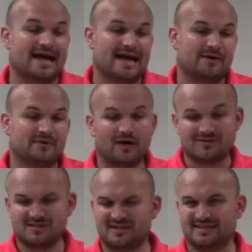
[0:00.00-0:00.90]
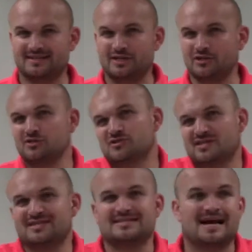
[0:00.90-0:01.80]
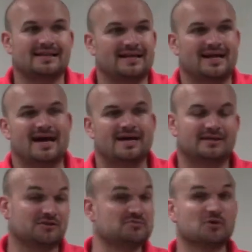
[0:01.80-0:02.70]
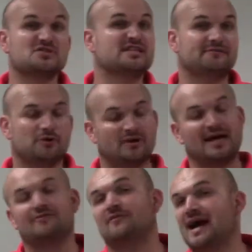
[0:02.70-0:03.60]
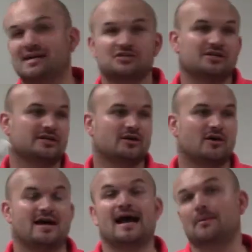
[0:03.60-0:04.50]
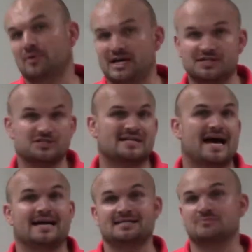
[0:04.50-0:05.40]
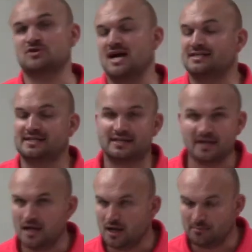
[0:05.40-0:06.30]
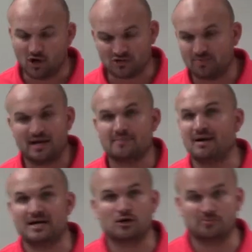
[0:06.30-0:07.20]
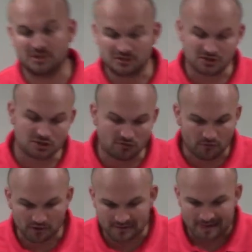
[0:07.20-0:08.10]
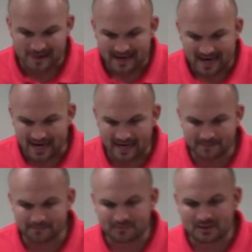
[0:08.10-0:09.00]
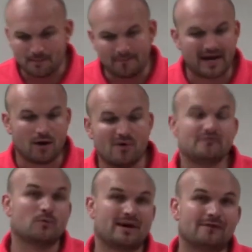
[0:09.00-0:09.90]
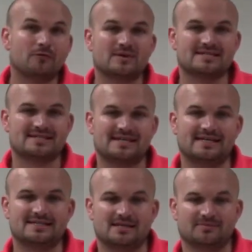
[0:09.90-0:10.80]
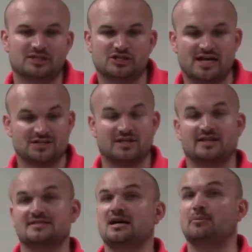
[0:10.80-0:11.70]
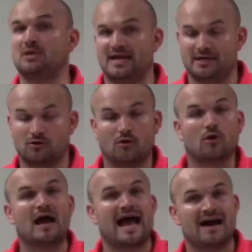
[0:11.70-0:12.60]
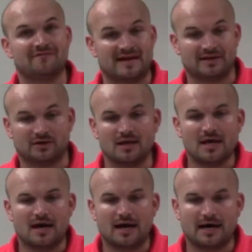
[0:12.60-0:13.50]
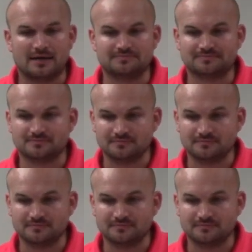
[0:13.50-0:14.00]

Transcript: And we'd always look at, the, you know, usually the side that had those most difficult, had a fraction or had operations, adding, subtracting, multiplying binomials, and so forth. Um, But however, whenever we see something change, like a double angle or a half angle, um,